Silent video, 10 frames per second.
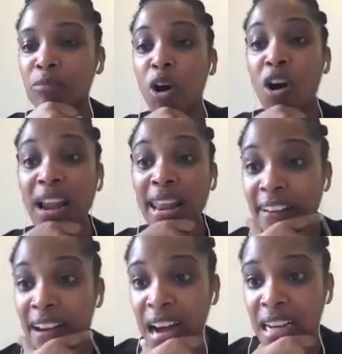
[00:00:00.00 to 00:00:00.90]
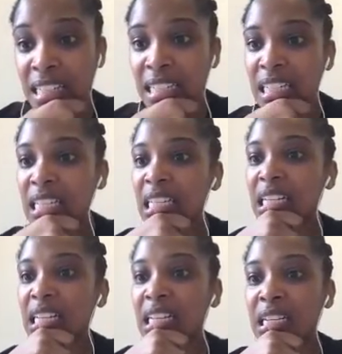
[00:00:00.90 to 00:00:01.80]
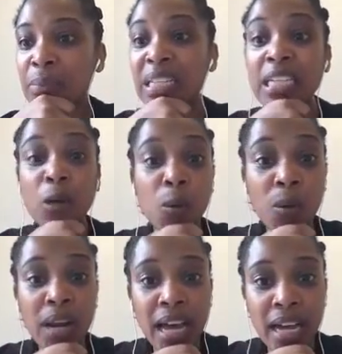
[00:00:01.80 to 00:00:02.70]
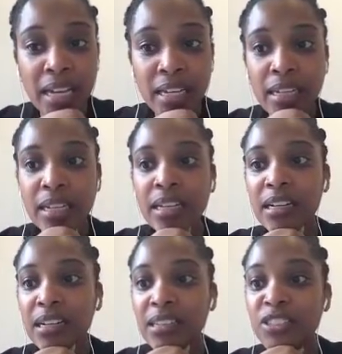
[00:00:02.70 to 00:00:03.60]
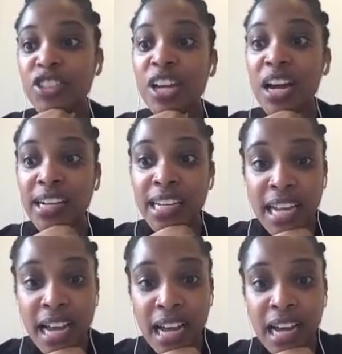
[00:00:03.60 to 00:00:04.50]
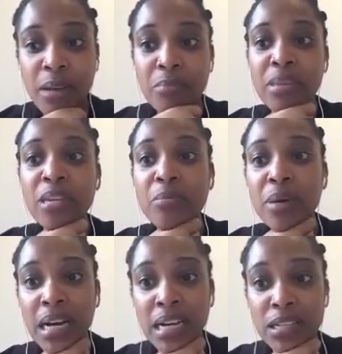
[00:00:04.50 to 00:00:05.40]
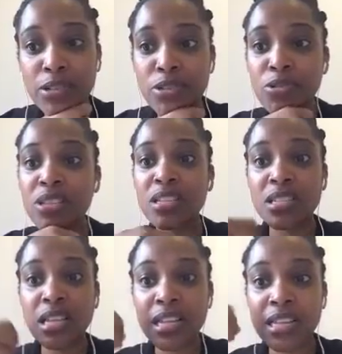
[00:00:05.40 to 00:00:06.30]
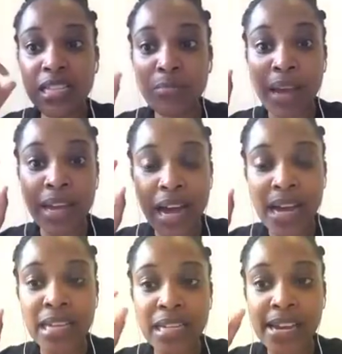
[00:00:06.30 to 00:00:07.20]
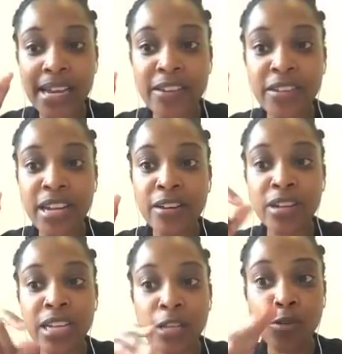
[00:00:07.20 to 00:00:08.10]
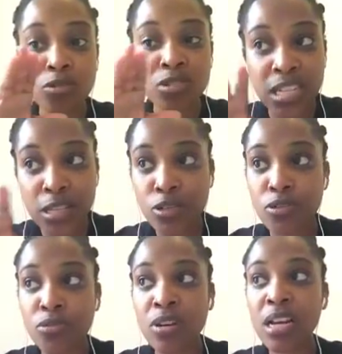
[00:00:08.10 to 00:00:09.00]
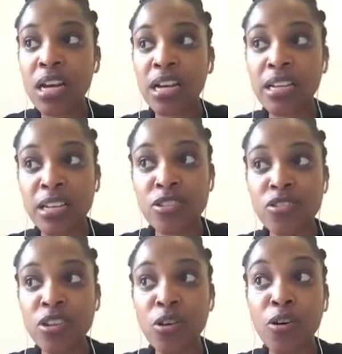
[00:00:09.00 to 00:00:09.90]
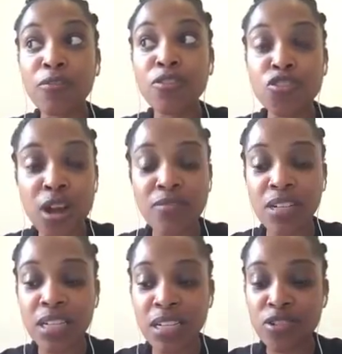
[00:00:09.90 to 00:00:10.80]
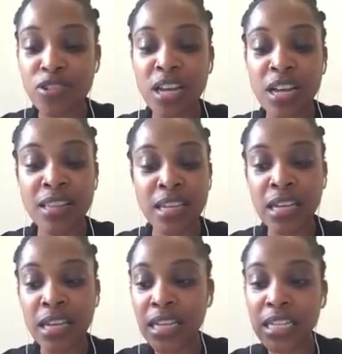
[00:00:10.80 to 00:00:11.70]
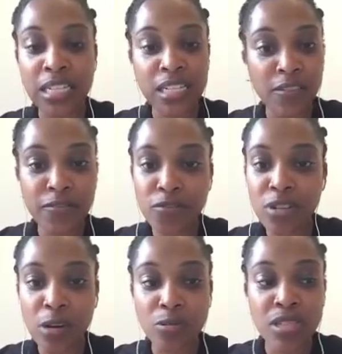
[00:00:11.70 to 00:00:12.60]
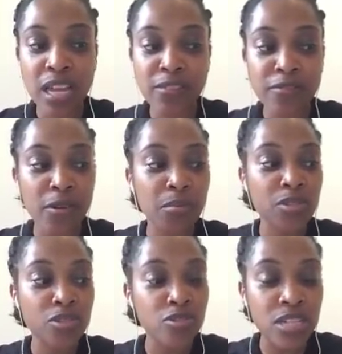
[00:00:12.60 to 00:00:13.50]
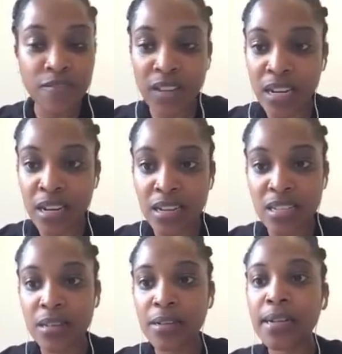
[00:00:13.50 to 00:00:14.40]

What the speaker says: cholera, E. coli, Giardia, amoeba. So this my I in diarrhea really goes into a history of travel history. Are they eating food outside from street vendors?